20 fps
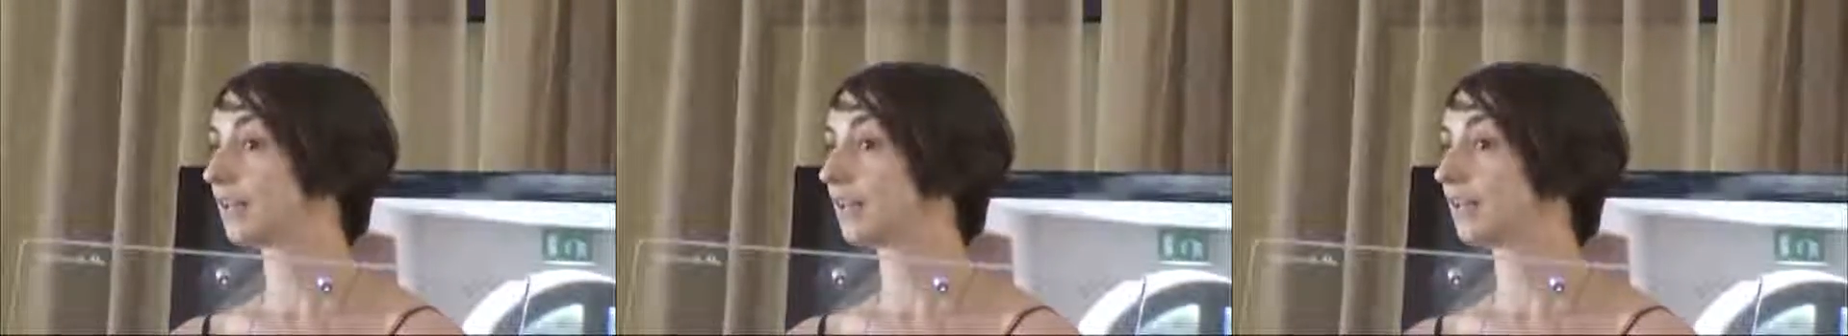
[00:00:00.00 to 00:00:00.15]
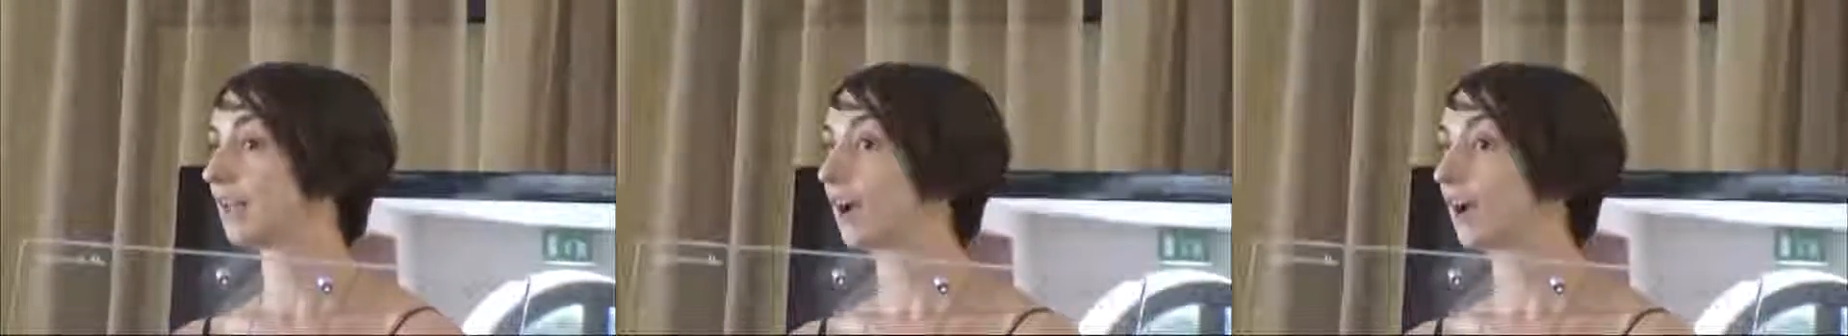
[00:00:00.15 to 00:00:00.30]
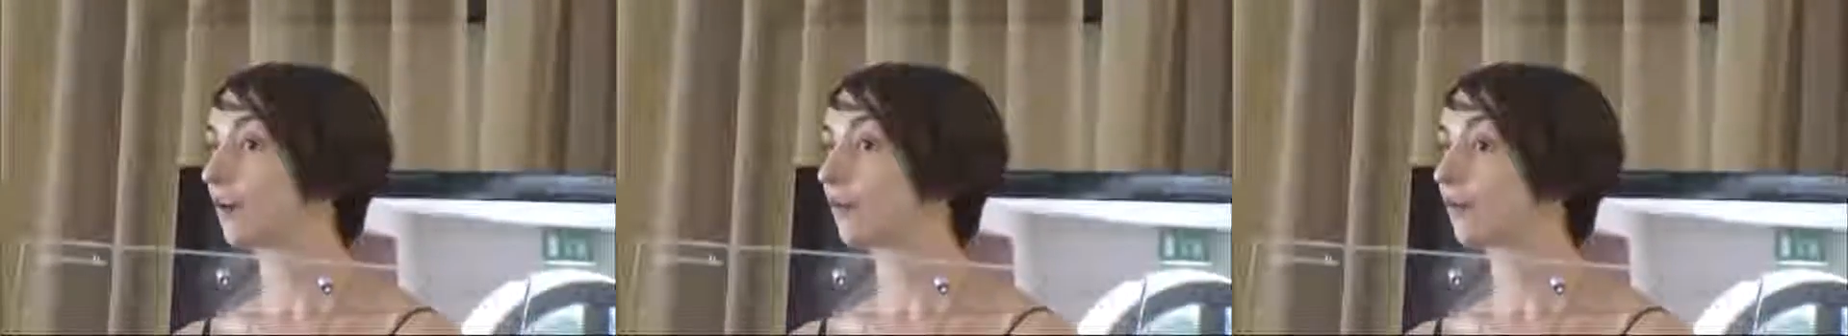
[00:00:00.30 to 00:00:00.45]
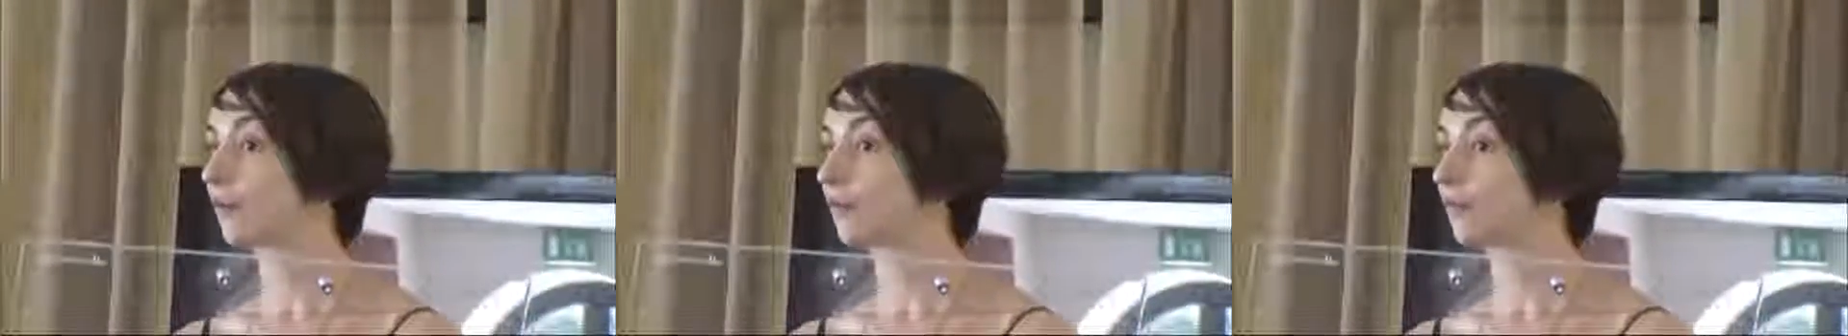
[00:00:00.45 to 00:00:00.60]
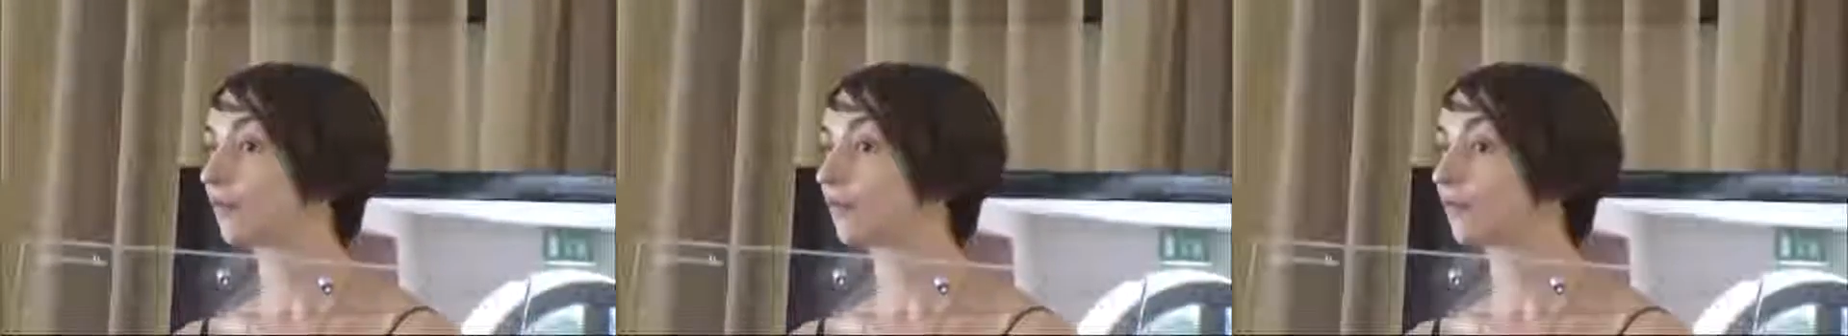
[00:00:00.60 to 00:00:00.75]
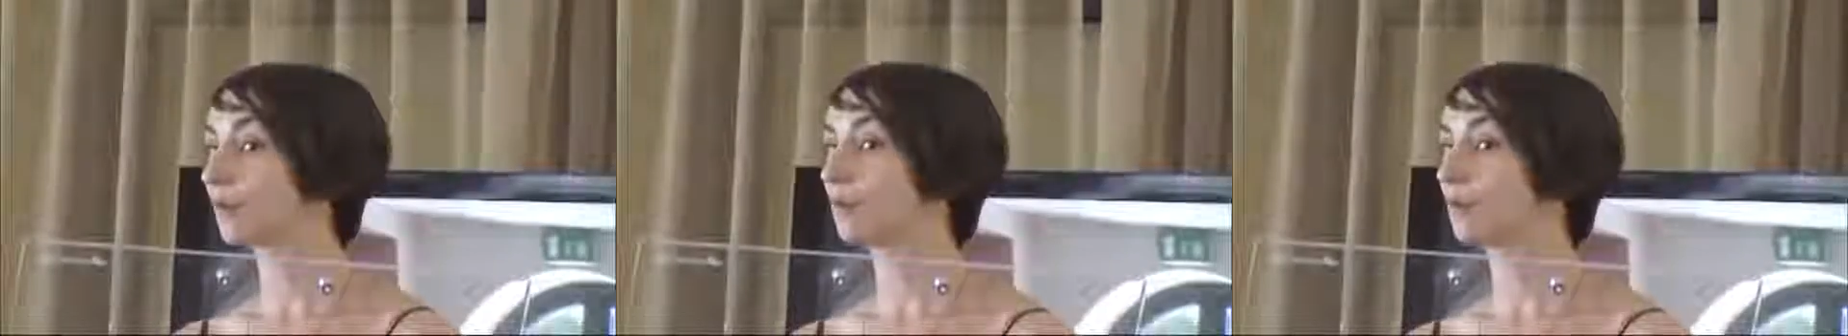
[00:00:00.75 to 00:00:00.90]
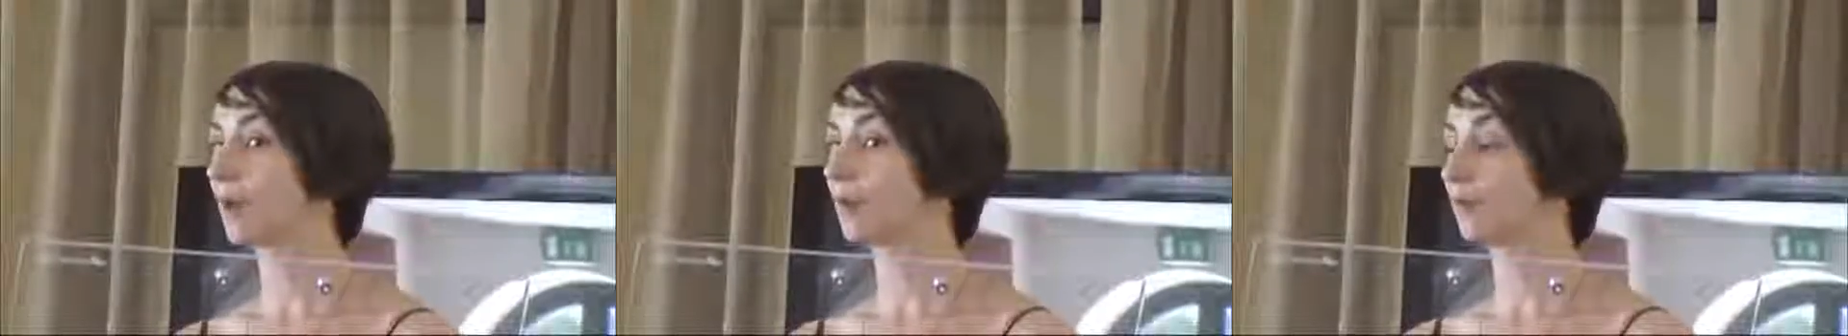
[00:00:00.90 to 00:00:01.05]
Now,
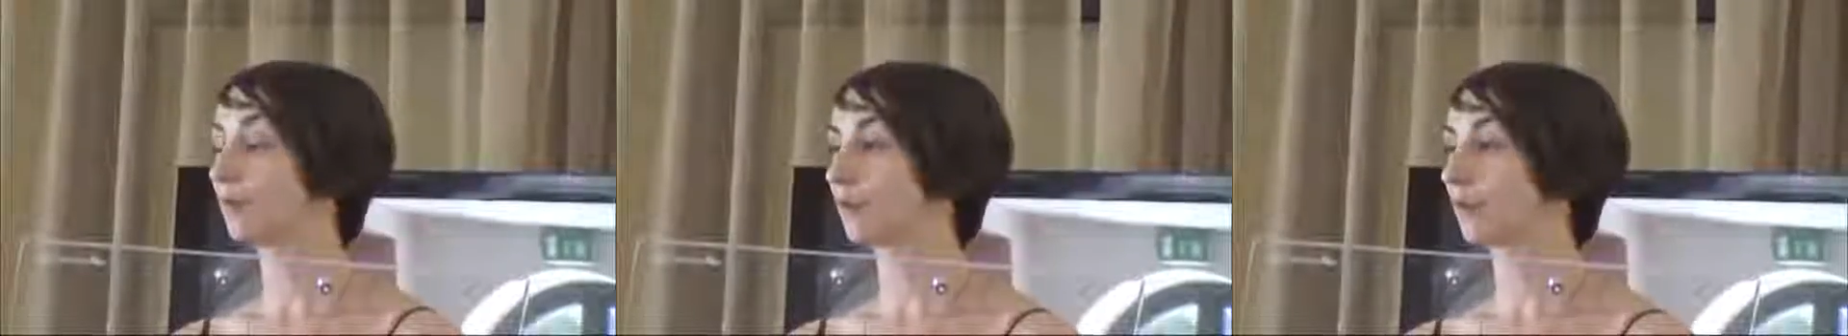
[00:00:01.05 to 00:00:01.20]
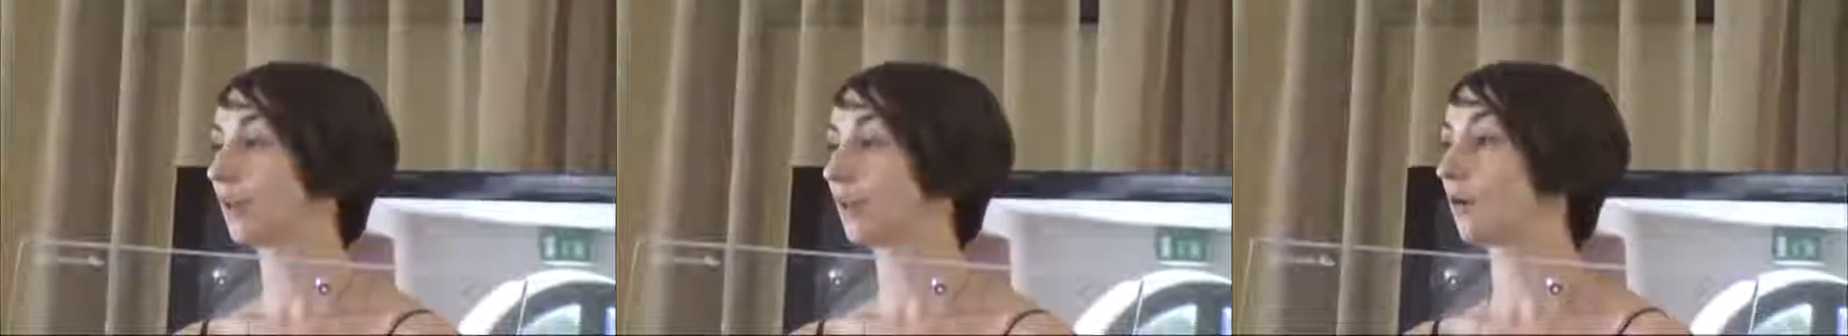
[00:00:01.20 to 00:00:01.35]
remember